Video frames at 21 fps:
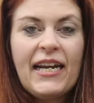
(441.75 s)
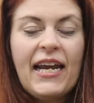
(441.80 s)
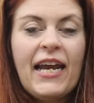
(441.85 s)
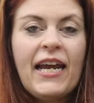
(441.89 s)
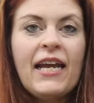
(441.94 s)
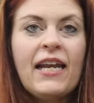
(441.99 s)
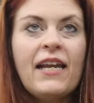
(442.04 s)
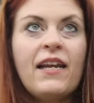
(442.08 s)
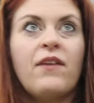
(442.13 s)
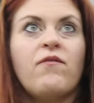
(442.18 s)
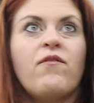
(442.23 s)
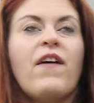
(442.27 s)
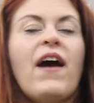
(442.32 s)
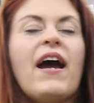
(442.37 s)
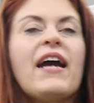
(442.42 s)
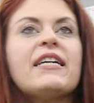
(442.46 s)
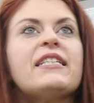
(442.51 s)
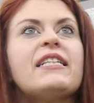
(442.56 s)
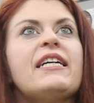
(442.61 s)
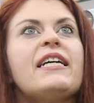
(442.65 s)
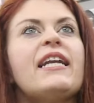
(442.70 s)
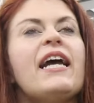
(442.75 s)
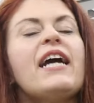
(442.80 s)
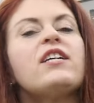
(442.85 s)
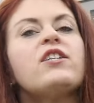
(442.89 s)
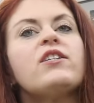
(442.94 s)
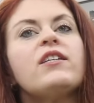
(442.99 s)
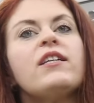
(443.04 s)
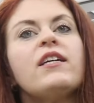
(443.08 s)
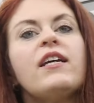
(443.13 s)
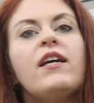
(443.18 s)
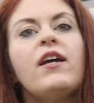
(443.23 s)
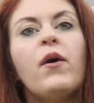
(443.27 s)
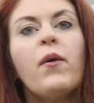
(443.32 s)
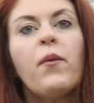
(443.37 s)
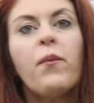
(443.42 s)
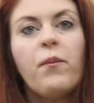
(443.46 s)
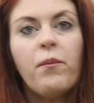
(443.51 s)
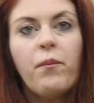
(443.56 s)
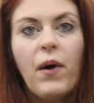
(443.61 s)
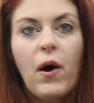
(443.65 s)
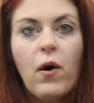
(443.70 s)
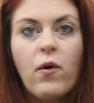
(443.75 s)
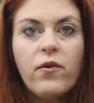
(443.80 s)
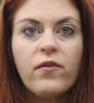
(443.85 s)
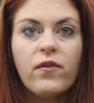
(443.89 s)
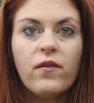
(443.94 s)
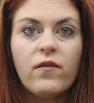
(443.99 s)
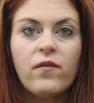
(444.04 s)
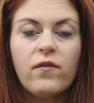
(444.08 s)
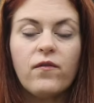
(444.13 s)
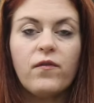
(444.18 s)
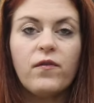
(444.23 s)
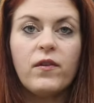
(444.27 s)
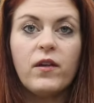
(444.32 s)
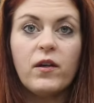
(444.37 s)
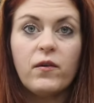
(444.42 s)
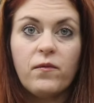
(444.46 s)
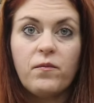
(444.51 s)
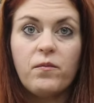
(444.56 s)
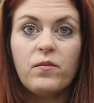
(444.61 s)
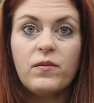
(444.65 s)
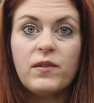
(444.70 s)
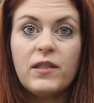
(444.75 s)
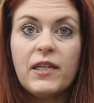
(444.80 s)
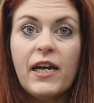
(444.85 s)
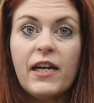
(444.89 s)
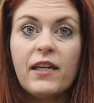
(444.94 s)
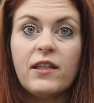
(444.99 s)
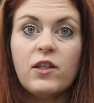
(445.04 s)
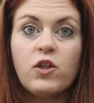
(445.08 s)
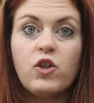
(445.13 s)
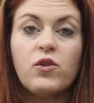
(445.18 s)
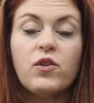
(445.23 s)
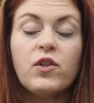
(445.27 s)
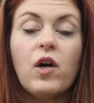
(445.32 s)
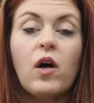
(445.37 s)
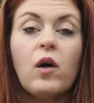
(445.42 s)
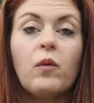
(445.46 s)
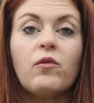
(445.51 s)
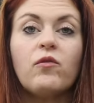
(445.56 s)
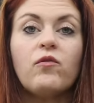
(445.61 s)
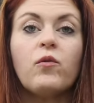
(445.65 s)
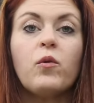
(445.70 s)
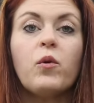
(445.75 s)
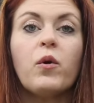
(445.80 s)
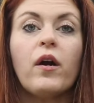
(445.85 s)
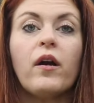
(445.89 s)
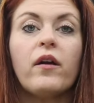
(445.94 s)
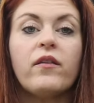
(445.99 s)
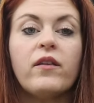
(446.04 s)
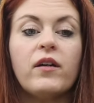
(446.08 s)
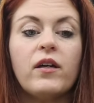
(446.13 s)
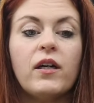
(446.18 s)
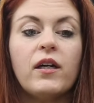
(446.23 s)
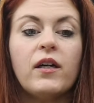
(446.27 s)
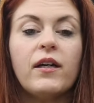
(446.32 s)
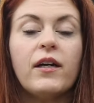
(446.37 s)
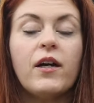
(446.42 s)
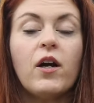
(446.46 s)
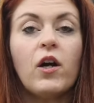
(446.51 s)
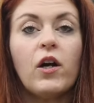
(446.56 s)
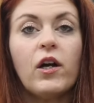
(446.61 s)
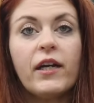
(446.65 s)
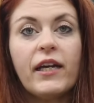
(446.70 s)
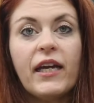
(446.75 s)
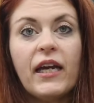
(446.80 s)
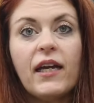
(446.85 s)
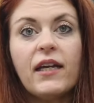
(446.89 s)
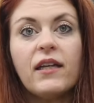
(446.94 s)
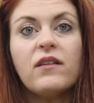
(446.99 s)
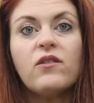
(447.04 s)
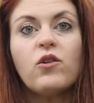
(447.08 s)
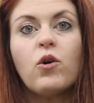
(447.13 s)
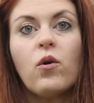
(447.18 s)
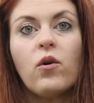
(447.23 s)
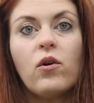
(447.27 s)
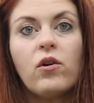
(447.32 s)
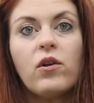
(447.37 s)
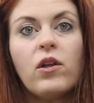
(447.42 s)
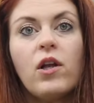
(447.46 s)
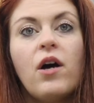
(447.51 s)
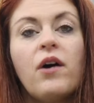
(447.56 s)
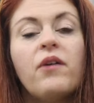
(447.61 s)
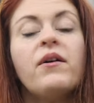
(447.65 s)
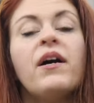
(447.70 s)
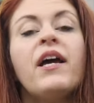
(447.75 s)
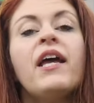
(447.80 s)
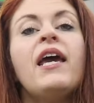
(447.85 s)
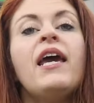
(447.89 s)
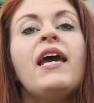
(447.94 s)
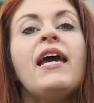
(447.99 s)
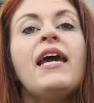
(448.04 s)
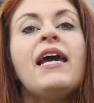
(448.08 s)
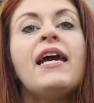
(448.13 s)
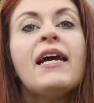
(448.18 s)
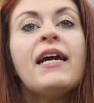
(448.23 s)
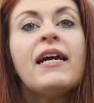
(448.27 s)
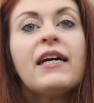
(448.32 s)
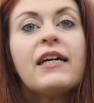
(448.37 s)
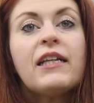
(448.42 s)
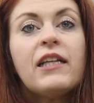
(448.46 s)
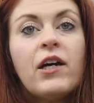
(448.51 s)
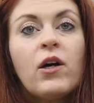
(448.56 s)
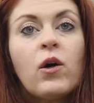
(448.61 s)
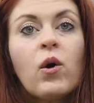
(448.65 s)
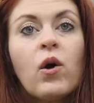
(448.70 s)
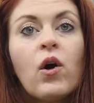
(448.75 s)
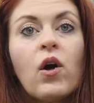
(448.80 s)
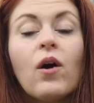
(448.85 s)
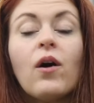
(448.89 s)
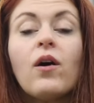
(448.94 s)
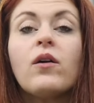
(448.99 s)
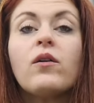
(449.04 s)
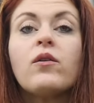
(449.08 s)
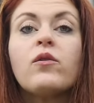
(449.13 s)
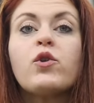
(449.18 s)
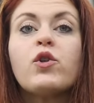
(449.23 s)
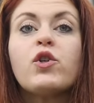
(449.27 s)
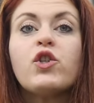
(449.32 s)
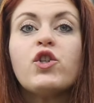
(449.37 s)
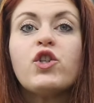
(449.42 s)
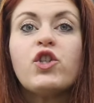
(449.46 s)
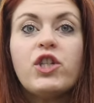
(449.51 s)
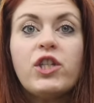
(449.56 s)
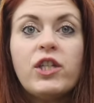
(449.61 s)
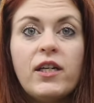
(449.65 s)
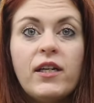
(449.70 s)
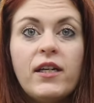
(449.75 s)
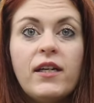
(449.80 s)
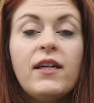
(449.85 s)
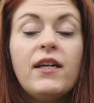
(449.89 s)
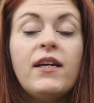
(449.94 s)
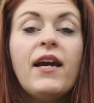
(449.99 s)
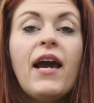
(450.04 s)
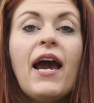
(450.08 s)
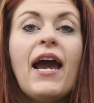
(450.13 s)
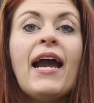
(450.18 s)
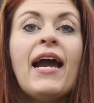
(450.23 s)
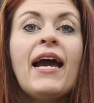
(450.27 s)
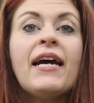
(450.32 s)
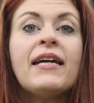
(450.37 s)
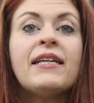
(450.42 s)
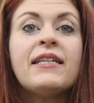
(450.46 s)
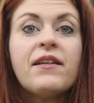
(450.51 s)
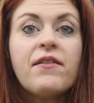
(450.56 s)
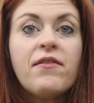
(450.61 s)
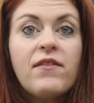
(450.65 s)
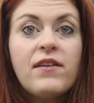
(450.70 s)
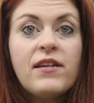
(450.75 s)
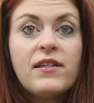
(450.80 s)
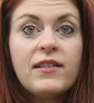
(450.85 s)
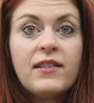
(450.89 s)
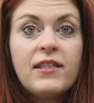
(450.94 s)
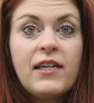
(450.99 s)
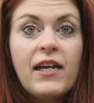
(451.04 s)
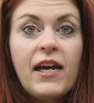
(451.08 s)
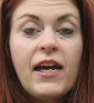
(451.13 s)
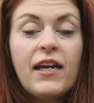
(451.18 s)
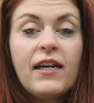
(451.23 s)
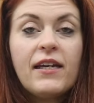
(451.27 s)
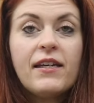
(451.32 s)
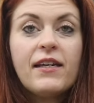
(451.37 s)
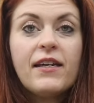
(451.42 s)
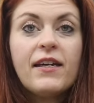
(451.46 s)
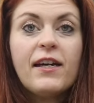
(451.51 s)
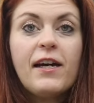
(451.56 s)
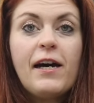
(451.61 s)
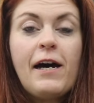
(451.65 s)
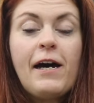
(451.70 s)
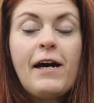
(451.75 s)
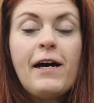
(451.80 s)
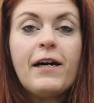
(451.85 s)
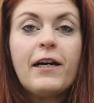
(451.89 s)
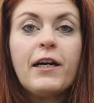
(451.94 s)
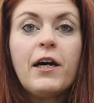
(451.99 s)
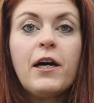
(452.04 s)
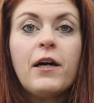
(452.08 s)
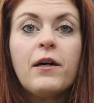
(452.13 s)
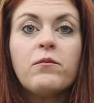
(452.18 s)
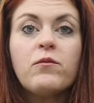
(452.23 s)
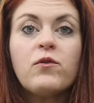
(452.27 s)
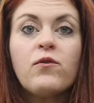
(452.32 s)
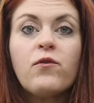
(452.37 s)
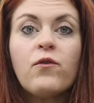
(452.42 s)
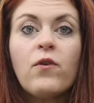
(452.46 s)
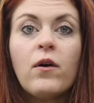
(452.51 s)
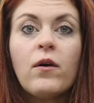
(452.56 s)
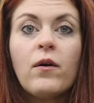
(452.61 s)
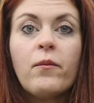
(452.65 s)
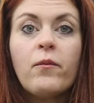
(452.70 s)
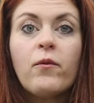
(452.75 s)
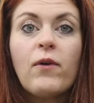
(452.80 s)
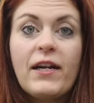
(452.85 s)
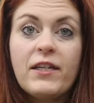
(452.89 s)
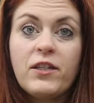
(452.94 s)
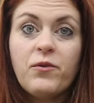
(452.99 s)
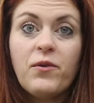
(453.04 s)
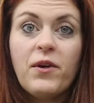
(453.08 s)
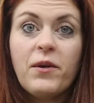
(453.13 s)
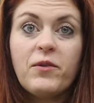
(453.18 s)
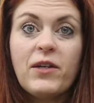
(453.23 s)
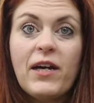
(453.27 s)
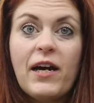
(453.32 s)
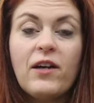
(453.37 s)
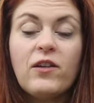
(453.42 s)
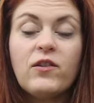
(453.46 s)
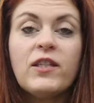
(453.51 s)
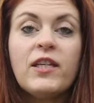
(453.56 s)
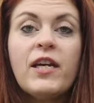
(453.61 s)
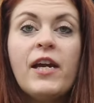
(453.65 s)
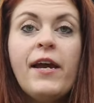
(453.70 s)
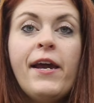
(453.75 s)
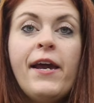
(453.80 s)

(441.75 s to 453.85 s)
and in fact, it actually, both of the snake that you saw before, the hurricane coral glow clown girl, she and this snake comes from Rice Reptiles.